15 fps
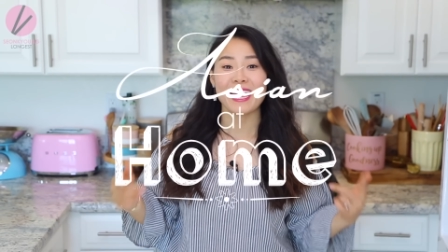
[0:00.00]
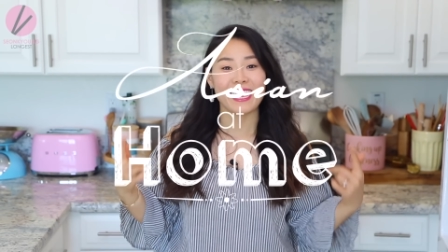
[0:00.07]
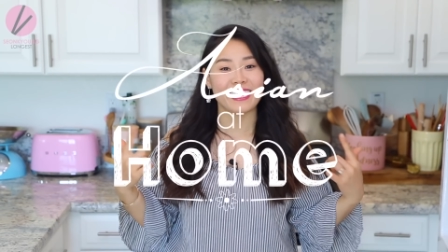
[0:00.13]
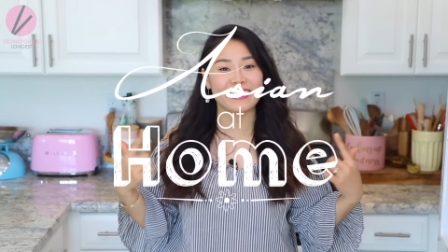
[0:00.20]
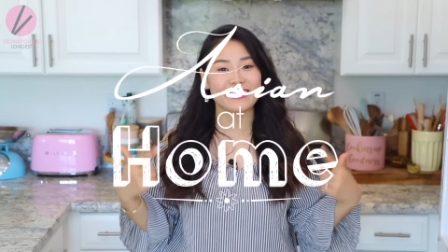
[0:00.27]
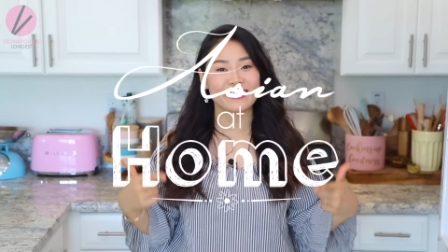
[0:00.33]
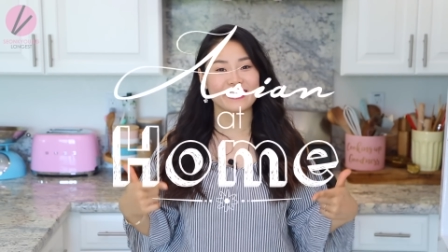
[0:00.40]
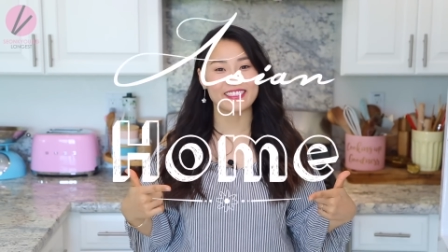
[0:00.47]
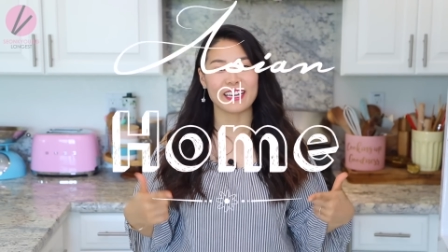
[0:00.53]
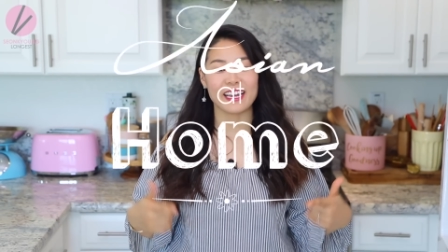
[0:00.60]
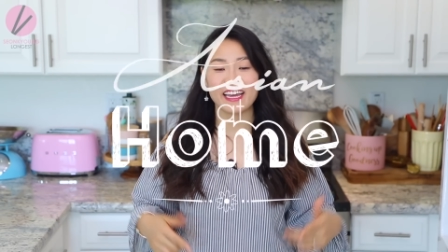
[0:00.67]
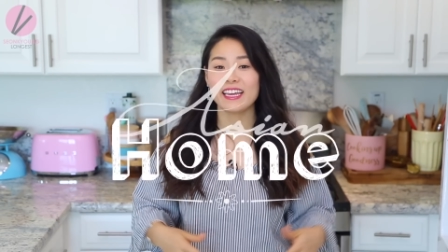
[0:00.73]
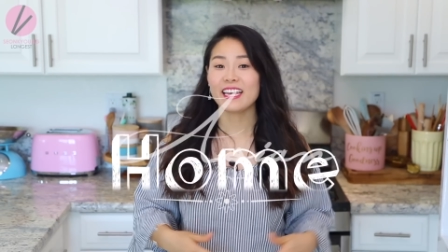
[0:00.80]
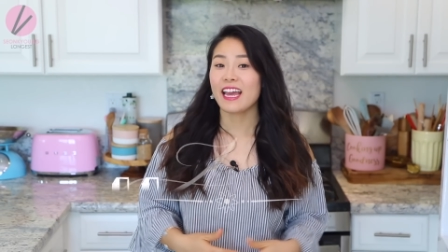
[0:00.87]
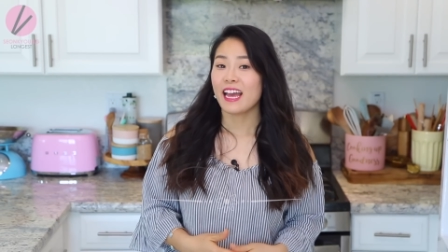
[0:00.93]
And
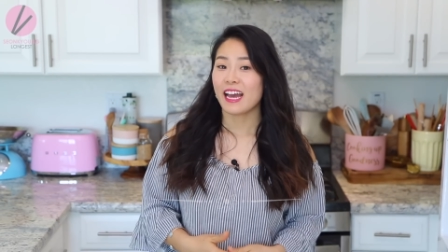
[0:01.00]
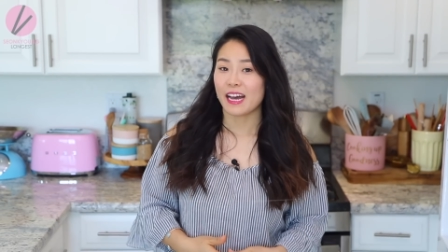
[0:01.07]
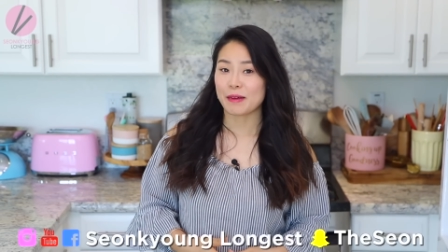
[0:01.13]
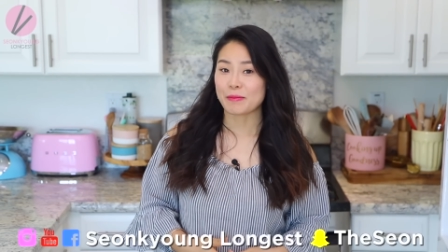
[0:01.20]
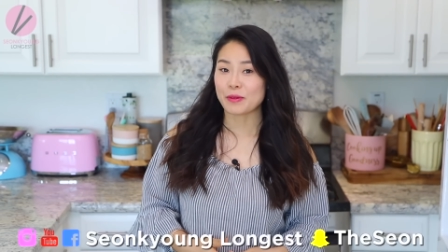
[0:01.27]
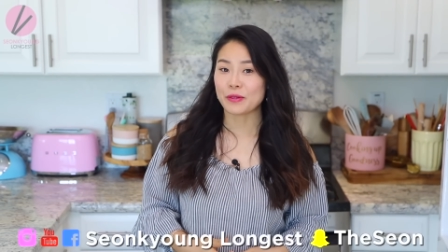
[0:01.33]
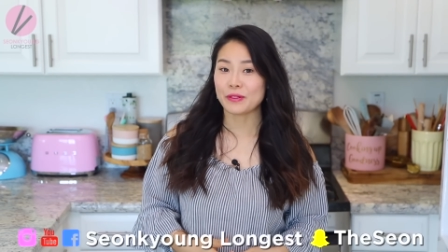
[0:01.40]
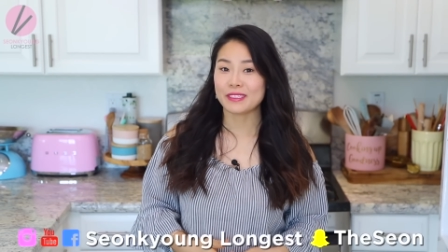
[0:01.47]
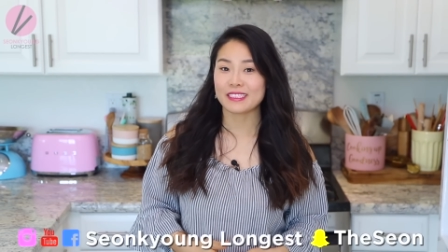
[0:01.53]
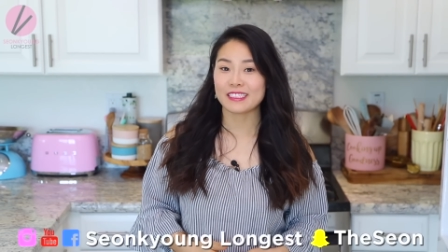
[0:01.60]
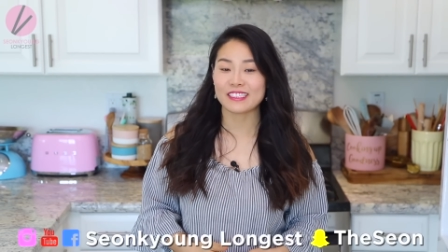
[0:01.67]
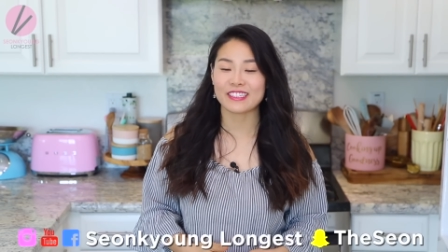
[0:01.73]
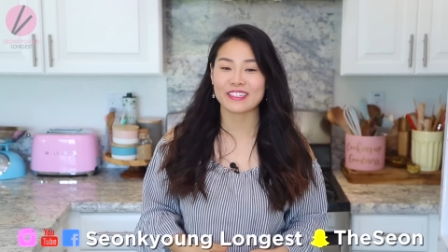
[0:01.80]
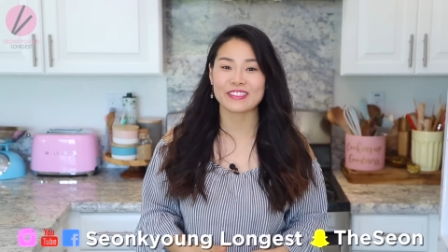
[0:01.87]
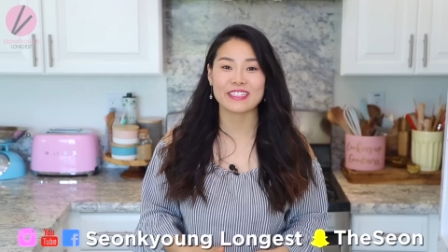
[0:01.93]
today I'm going to
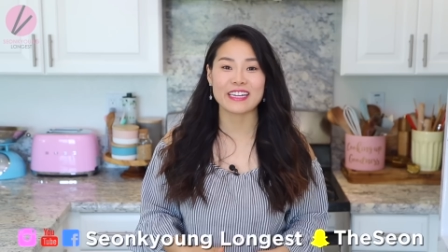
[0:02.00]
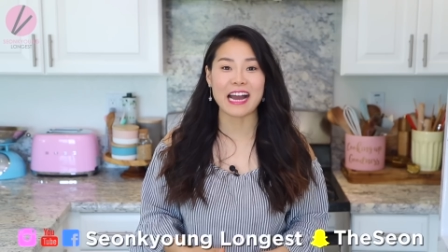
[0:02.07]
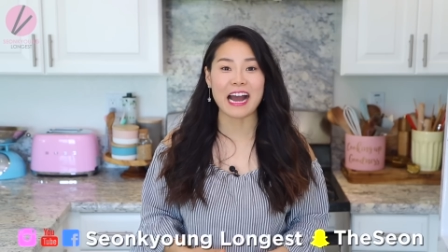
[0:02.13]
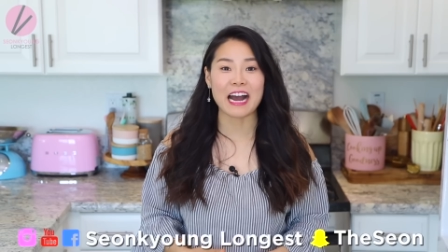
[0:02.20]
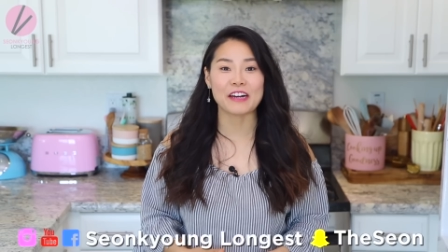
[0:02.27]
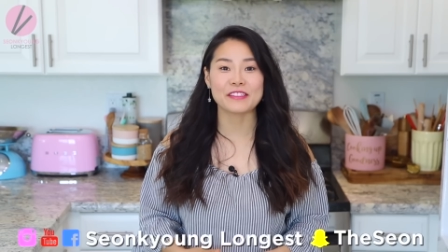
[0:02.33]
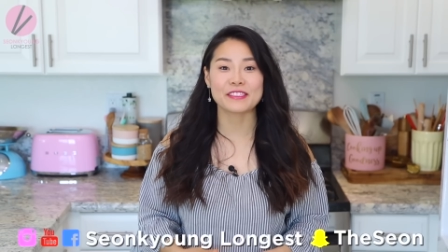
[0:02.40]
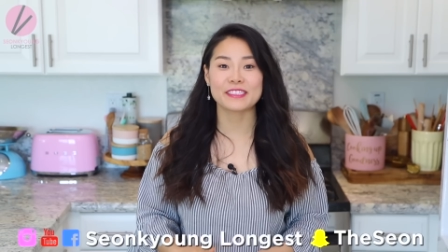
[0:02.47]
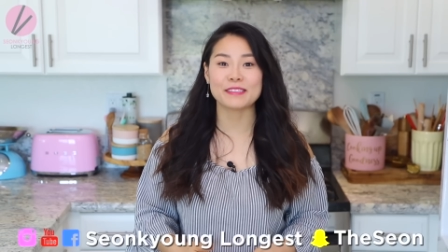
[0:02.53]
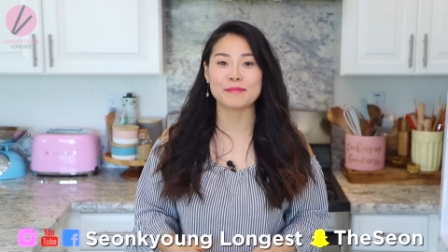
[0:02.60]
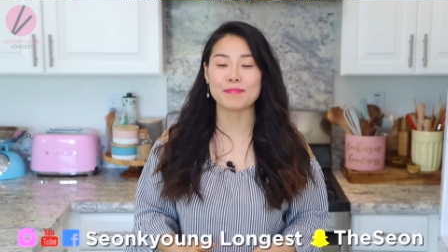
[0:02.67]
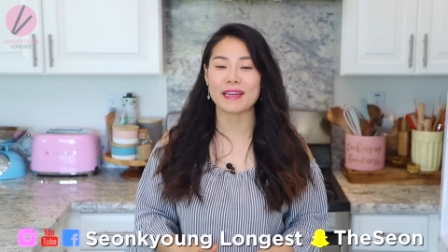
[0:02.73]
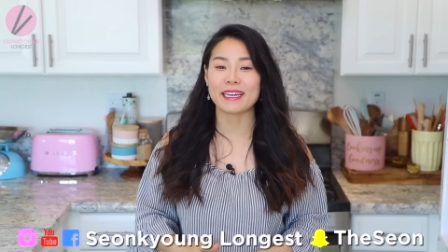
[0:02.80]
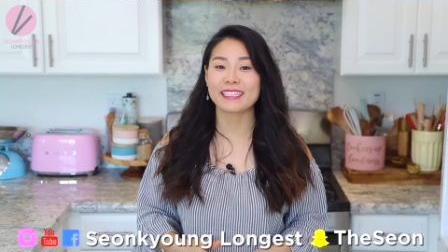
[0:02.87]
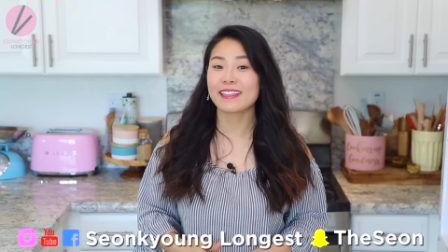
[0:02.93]
show you how to
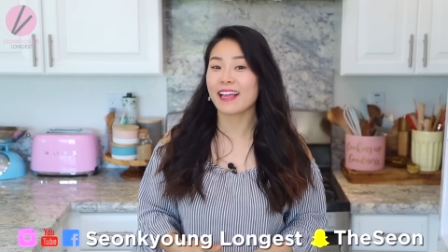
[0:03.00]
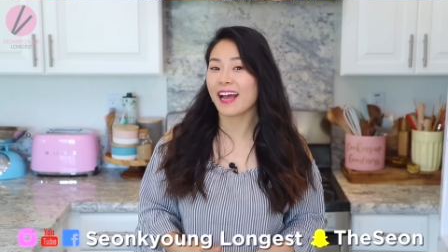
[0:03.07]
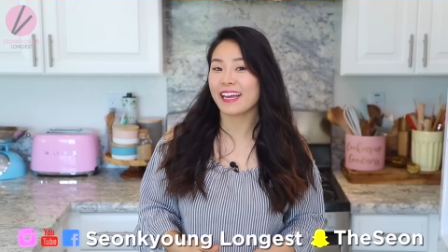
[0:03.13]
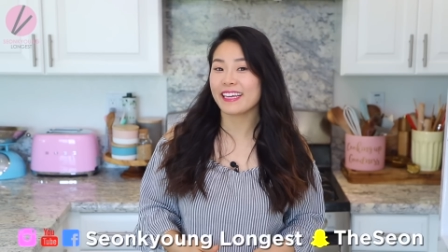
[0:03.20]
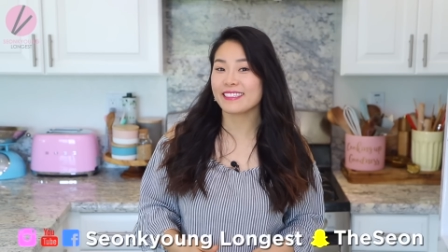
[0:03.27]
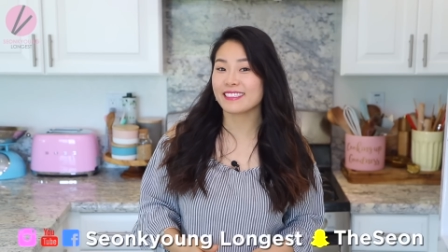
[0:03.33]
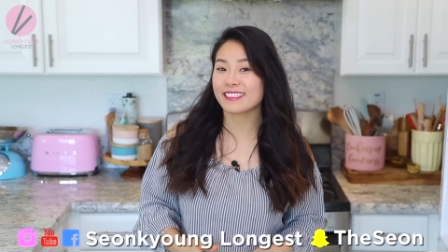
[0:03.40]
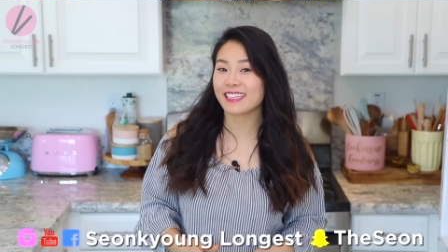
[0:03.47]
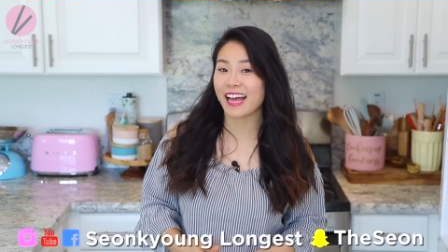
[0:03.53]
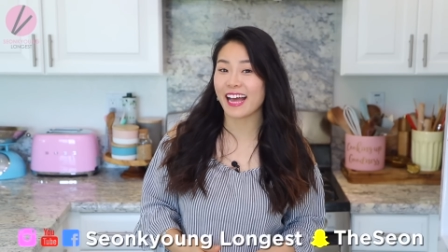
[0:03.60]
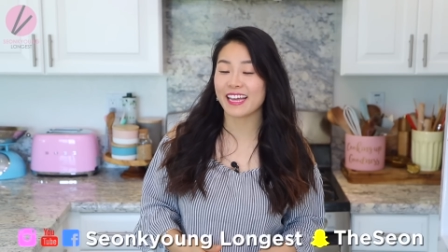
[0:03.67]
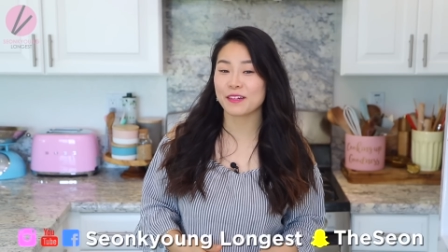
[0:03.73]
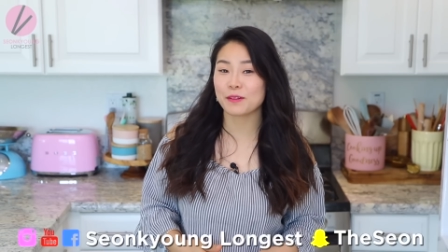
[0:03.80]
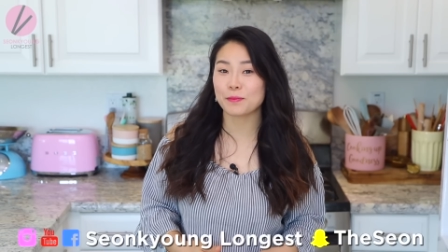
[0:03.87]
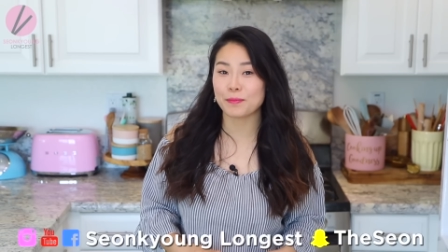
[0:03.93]
make Thai
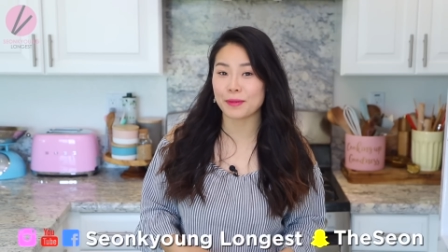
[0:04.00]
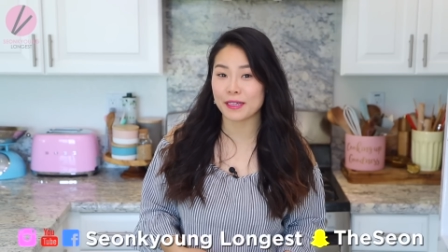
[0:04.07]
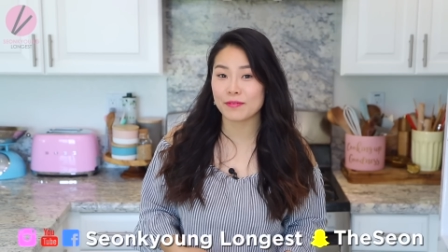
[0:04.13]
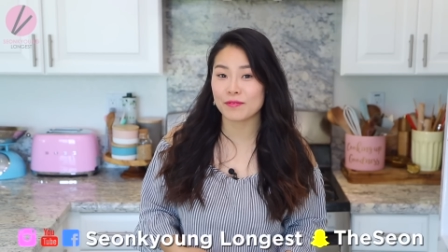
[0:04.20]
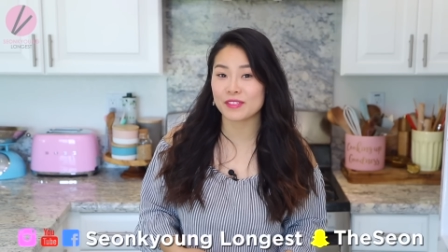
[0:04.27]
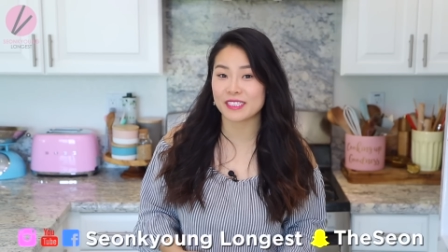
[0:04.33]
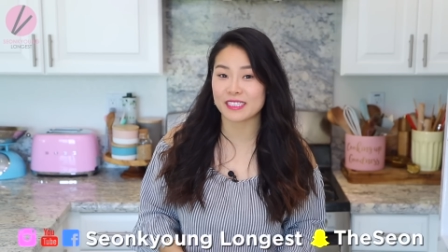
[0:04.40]
style beef